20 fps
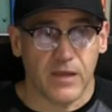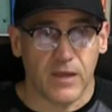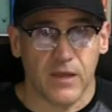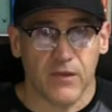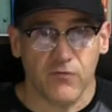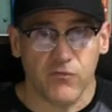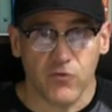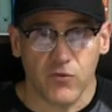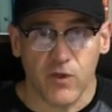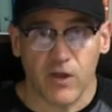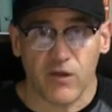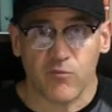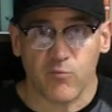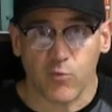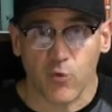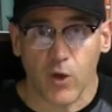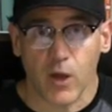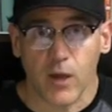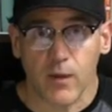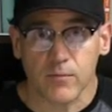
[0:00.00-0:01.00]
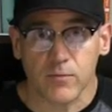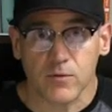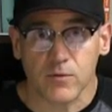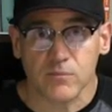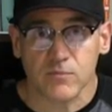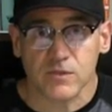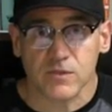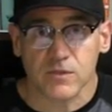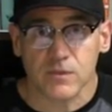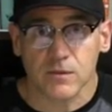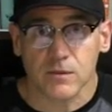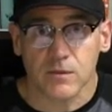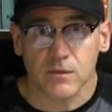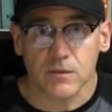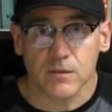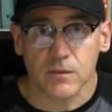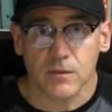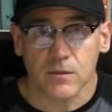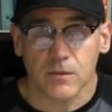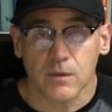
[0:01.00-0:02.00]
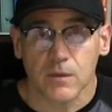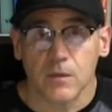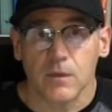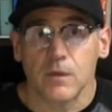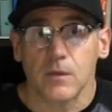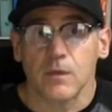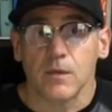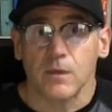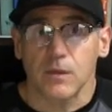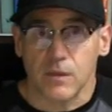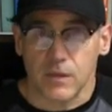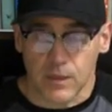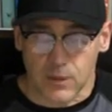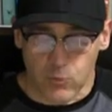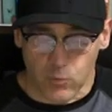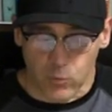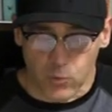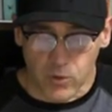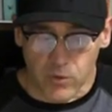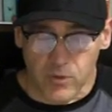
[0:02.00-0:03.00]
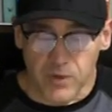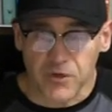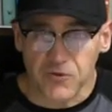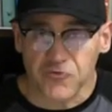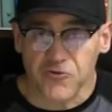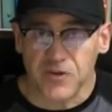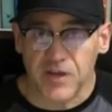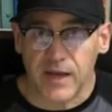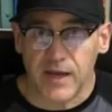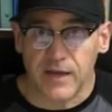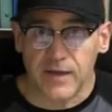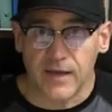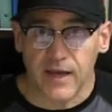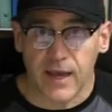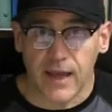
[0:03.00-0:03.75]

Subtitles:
if you have problems, then we'll entertain